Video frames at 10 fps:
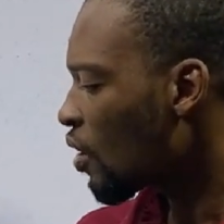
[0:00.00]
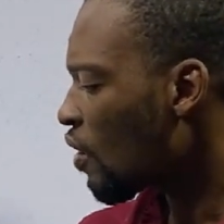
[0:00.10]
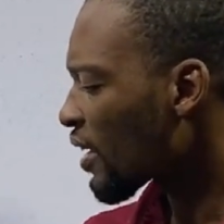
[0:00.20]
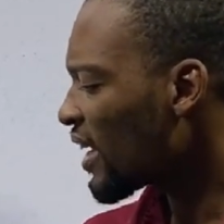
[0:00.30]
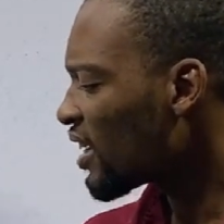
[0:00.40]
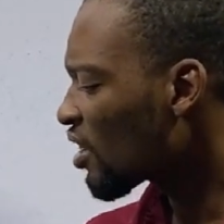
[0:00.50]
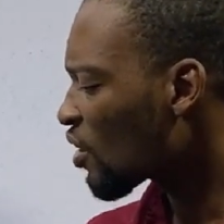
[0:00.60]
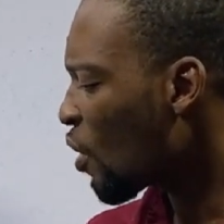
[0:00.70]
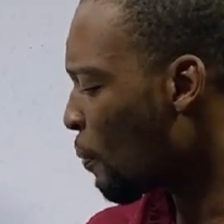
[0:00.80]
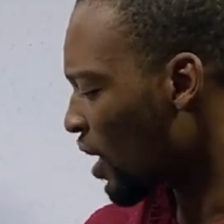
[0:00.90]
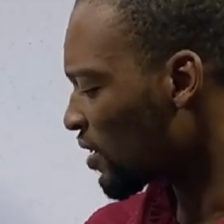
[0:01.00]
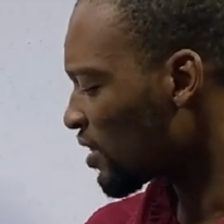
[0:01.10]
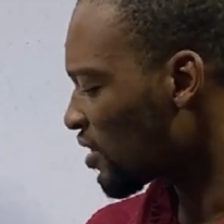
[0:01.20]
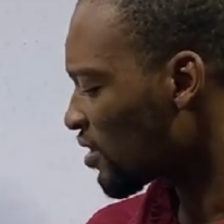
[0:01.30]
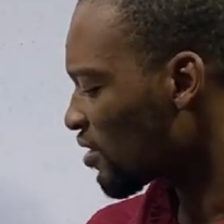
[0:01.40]
Organic
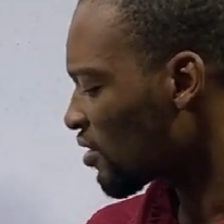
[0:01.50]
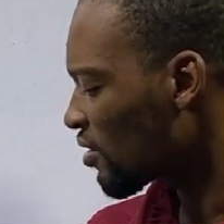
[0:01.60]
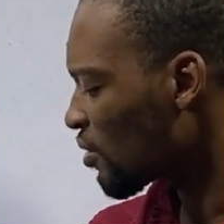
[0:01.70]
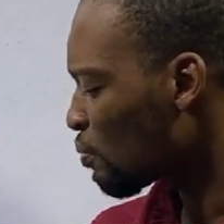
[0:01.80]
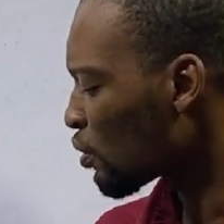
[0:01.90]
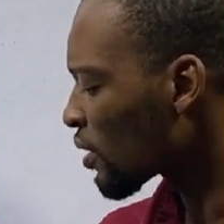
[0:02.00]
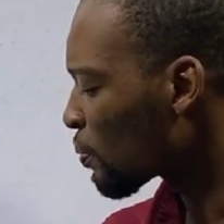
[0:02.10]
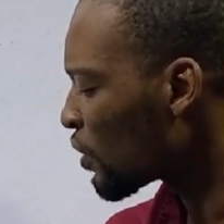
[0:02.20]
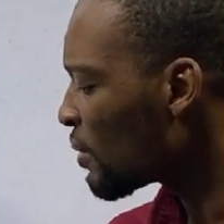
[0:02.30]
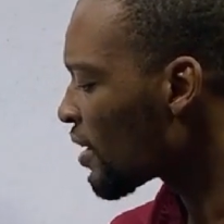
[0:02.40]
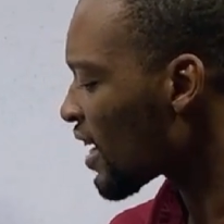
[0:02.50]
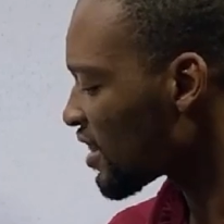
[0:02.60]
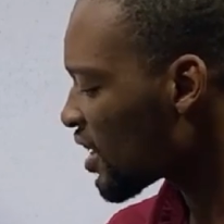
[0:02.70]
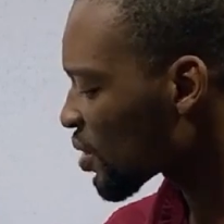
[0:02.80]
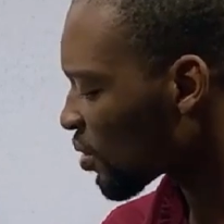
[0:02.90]
compounds
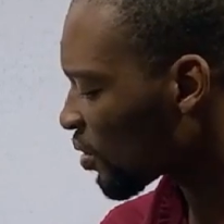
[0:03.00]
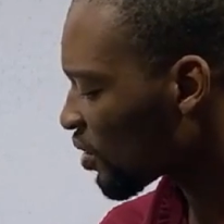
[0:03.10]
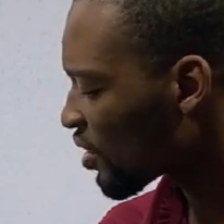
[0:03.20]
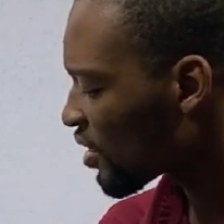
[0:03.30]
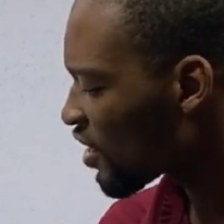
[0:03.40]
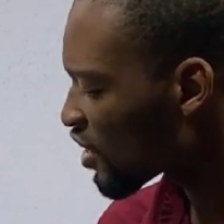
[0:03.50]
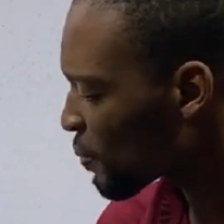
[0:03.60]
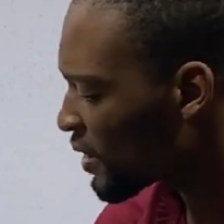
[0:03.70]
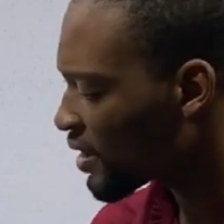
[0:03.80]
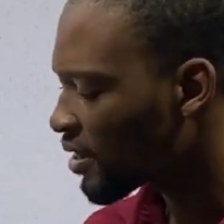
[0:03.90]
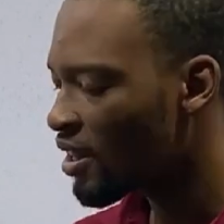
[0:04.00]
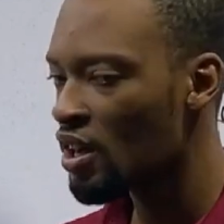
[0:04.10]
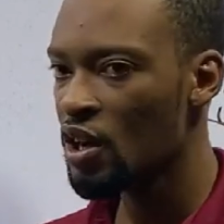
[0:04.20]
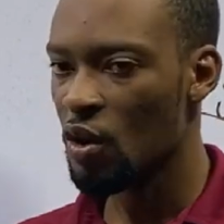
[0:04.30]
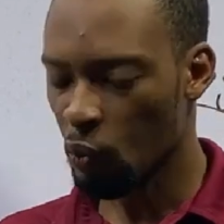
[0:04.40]
polymerization takes place,
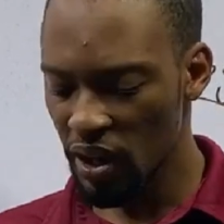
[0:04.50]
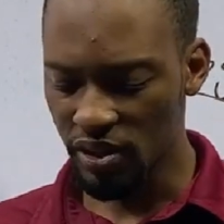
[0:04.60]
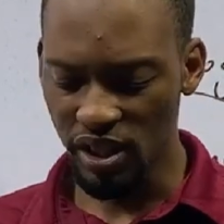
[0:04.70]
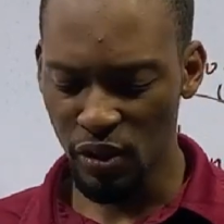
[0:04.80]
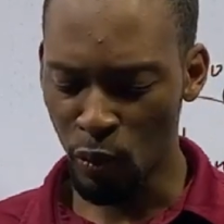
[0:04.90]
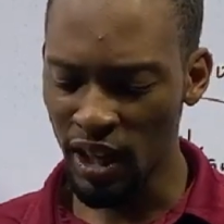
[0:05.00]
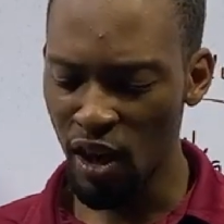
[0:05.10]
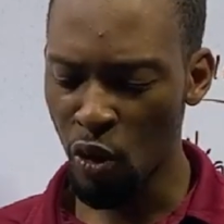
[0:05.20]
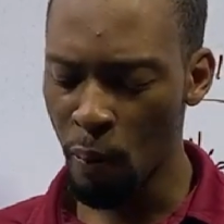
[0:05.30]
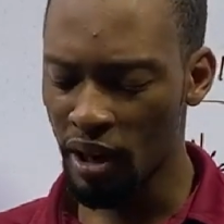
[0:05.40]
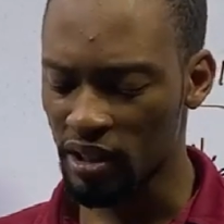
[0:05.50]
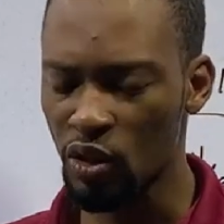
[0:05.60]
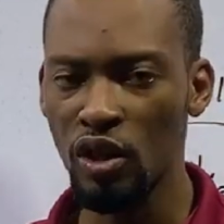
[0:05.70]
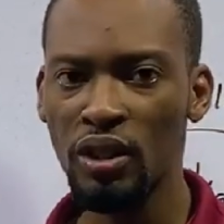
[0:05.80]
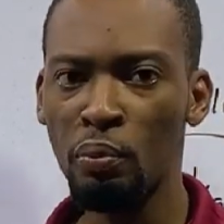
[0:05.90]
where you see smaller compounds
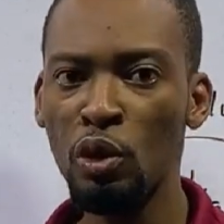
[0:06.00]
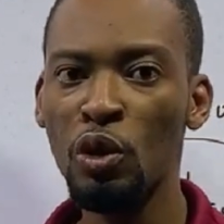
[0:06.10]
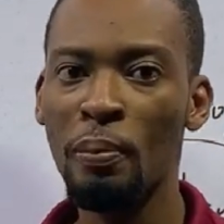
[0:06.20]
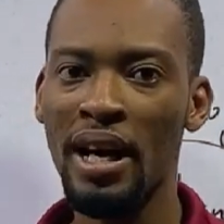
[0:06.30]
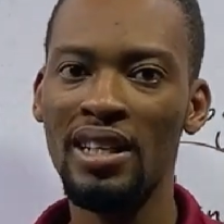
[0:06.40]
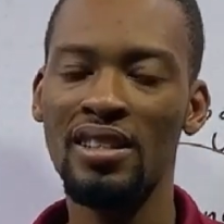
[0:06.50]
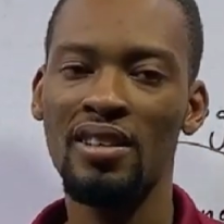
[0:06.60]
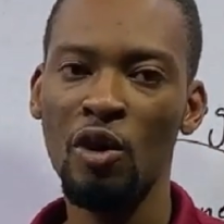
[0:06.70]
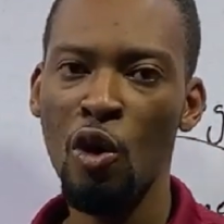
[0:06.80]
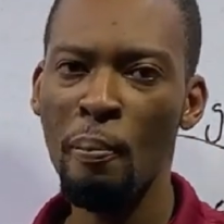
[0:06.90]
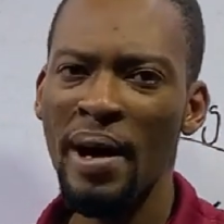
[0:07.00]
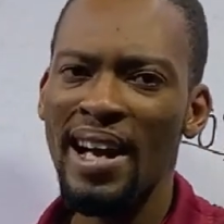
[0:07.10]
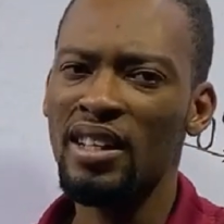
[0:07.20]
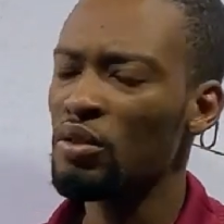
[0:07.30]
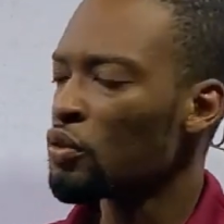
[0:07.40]
called monomers
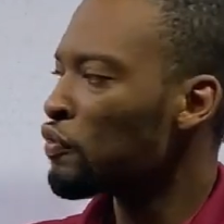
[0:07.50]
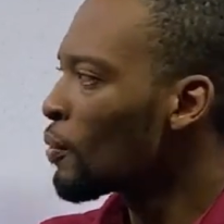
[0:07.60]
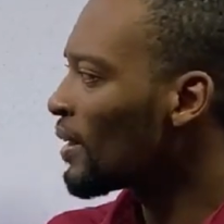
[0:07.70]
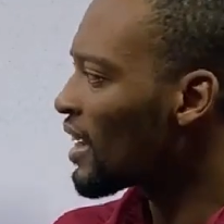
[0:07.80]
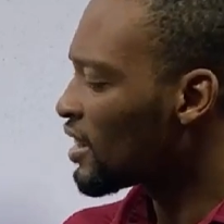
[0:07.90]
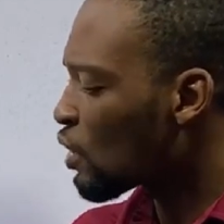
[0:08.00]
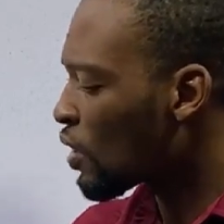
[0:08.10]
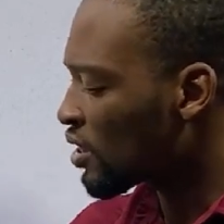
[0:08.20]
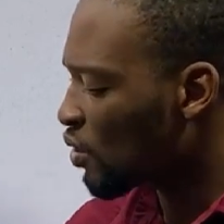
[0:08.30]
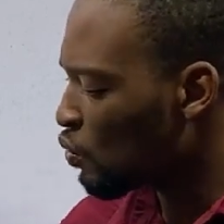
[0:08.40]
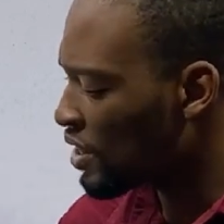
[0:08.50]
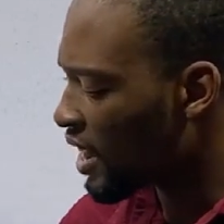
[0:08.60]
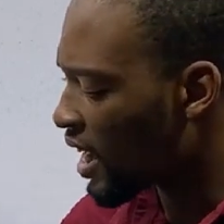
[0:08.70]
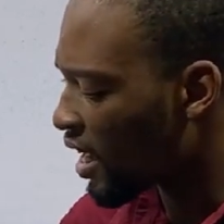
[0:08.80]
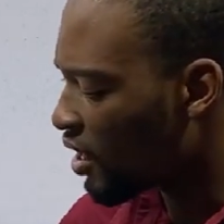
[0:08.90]
combine to form larger ones, which
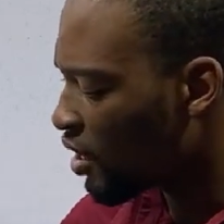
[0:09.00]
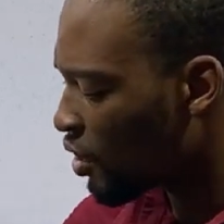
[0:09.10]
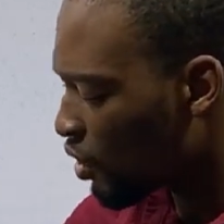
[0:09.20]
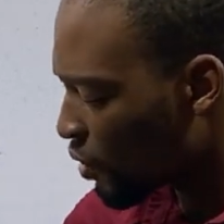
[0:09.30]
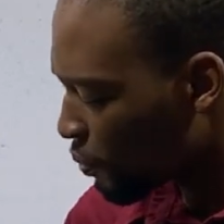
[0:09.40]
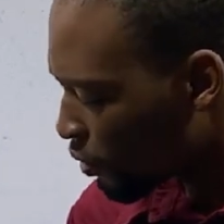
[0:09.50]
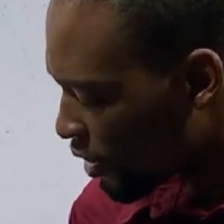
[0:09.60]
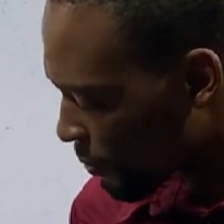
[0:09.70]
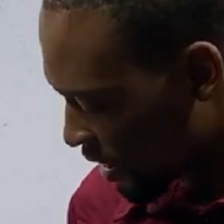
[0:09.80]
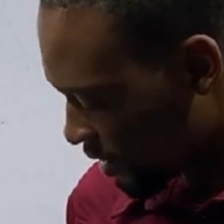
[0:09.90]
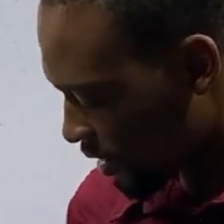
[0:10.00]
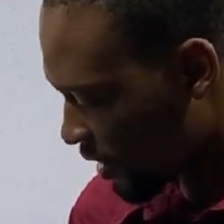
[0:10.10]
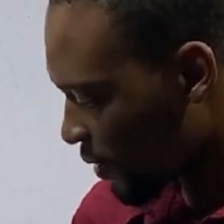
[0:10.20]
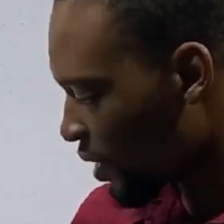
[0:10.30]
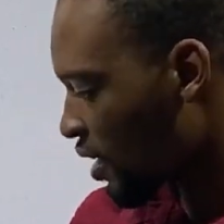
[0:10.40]
are
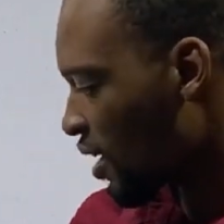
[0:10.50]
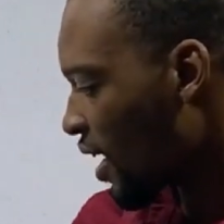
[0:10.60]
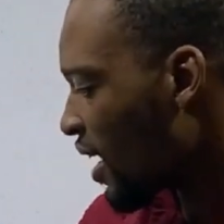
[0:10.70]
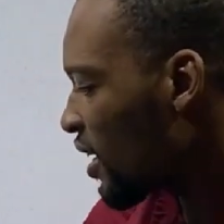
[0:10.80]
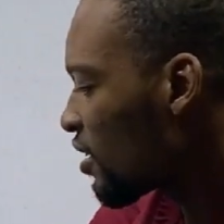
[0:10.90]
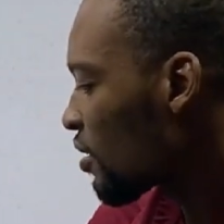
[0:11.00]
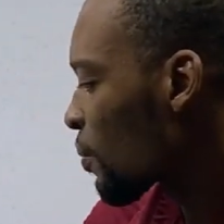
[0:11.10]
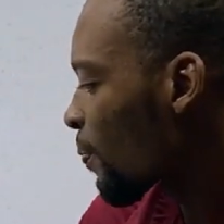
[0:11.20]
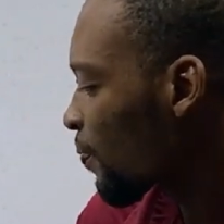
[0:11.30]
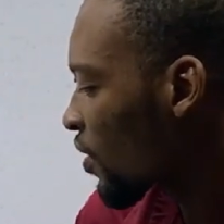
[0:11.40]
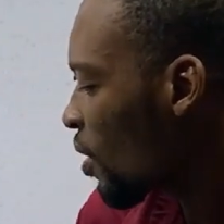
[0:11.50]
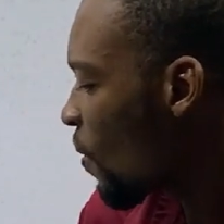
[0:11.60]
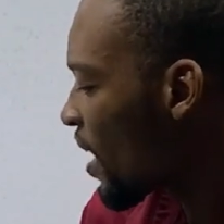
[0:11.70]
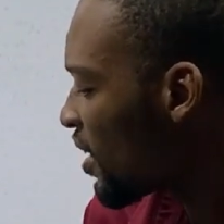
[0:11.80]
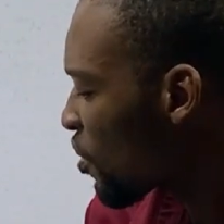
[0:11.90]
polymers. And
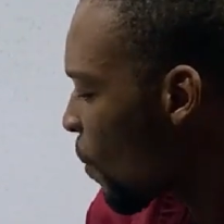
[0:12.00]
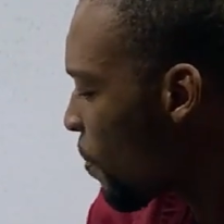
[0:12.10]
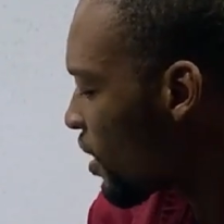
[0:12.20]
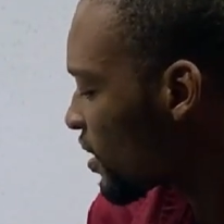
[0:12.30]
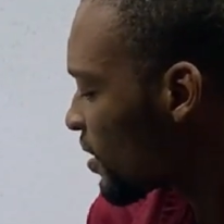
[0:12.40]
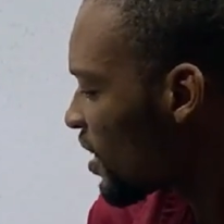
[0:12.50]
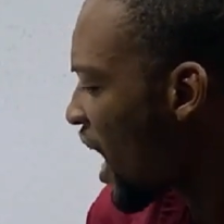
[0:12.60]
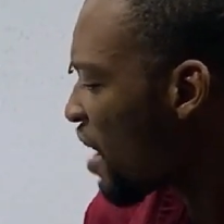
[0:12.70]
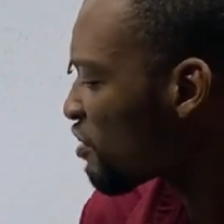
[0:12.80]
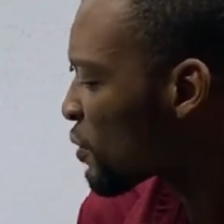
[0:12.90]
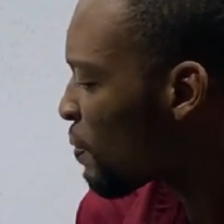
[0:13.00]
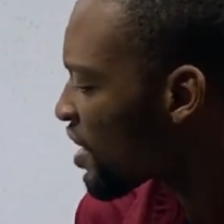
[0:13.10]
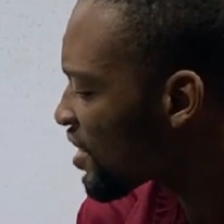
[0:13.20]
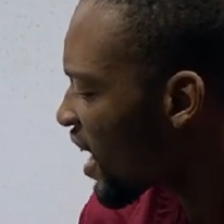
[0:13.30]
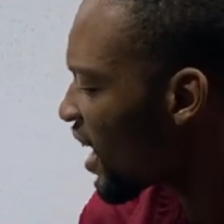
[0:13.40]
organic compounds, they have
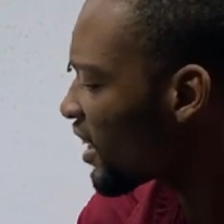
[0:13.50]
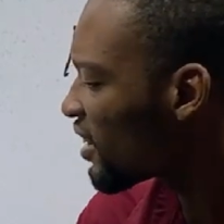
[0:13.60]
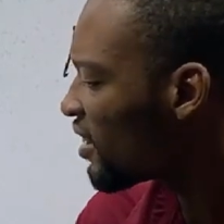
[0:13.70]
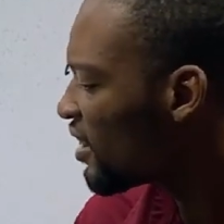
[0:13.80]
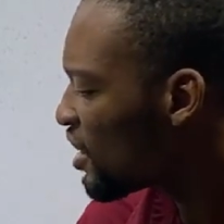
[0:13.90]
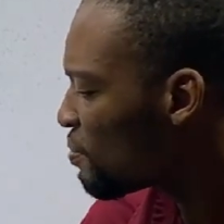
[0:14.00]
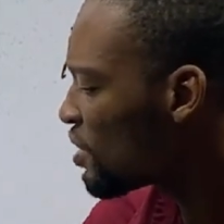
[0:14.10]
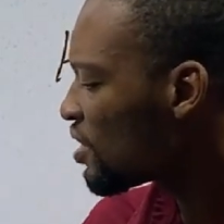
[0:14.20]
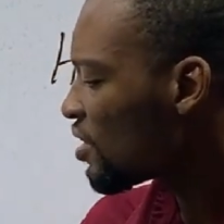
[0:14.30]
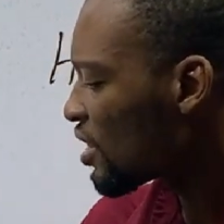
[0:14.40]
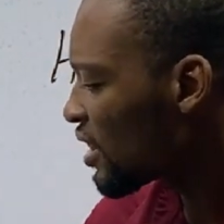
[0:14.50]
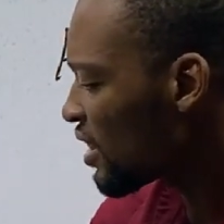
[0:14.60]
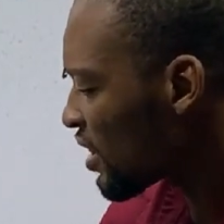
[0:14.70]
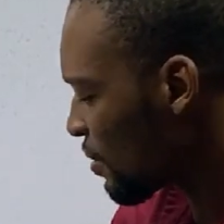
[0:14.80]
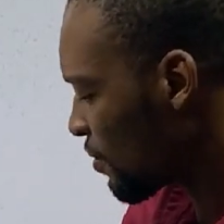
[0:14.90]
special naming
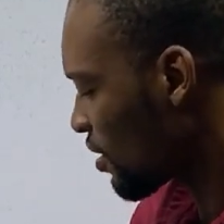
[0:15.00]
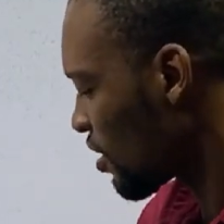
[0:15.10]
system.